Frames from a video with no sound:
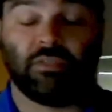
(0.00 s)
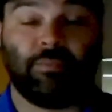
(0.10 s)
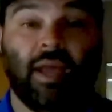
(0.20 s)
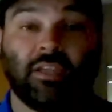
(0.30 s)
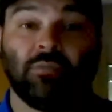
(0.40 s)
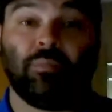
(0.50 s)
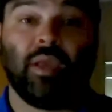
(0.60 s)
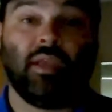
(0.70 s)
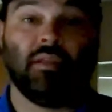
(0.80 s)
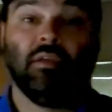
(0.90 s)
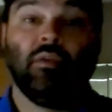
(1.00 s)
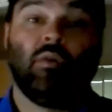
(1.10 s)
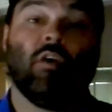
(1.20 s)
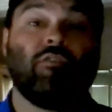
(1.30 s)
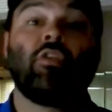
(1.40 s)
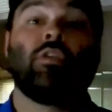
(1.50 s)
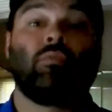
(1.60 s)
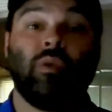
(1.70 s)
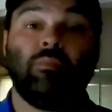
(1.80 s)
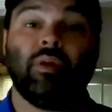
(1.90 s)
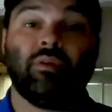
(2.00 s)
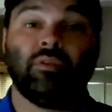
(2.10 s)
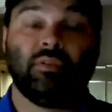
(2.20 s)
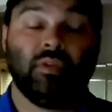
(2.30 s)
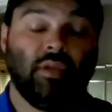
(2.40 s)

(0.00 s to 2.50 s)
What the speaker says: a patch and paint, or if you can rebuild.